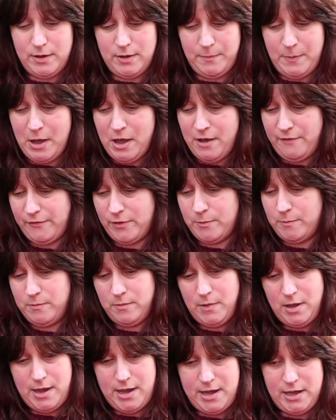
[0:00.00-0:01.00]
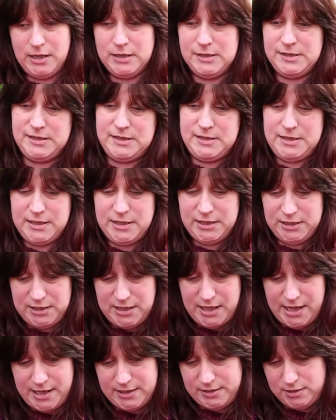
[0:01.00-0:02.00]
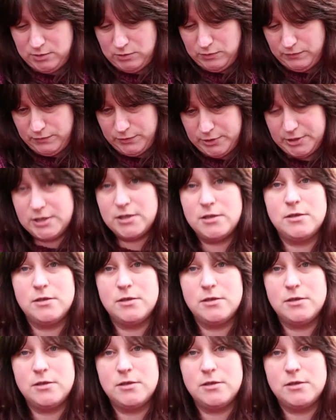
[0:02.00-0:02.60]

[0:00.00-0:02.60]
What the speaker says: Apart from I can see kitty hairs all over it,